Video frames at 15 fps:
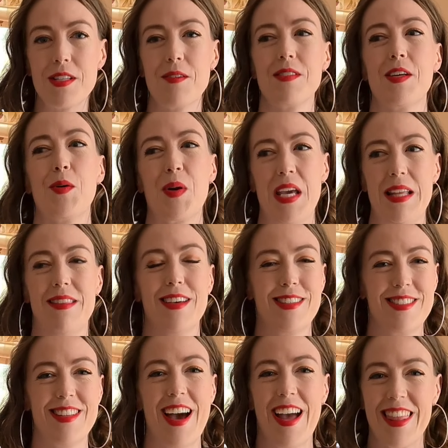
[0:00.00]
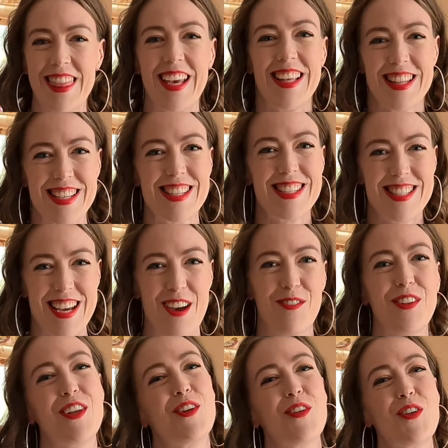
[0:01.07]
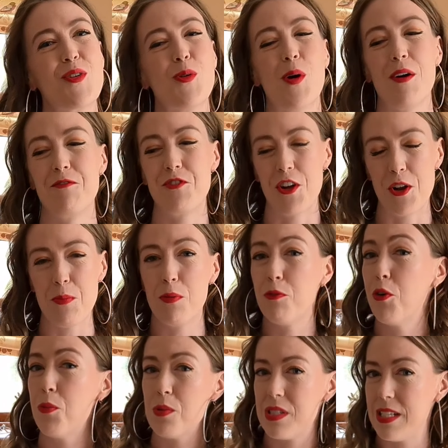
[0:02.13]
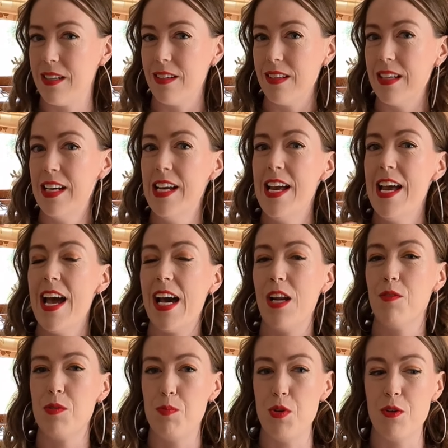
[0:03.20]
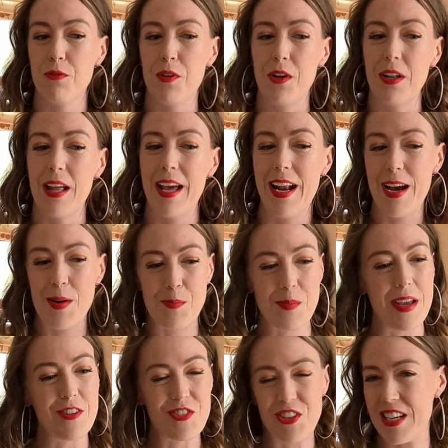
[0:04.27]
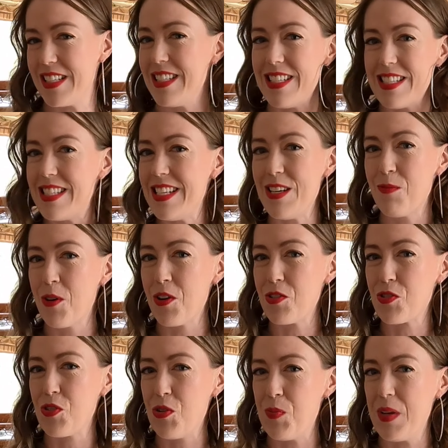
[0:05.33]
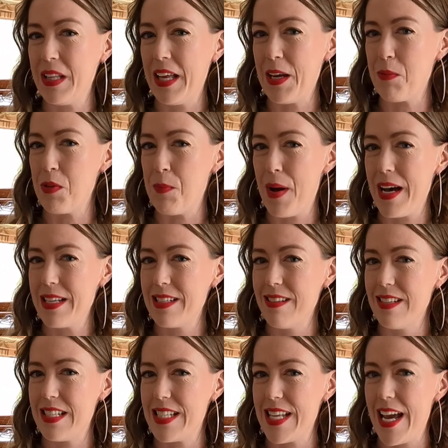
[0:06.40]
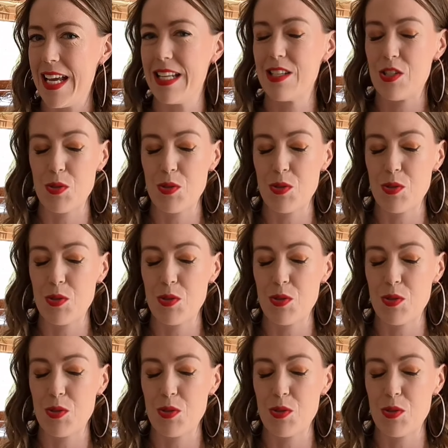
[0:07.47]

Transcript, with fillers: So I was like, okay, this I think this is definitely going to go. I've done it before with dill and it was beautiful and I'm interested to see what it's going to be like with basil instead.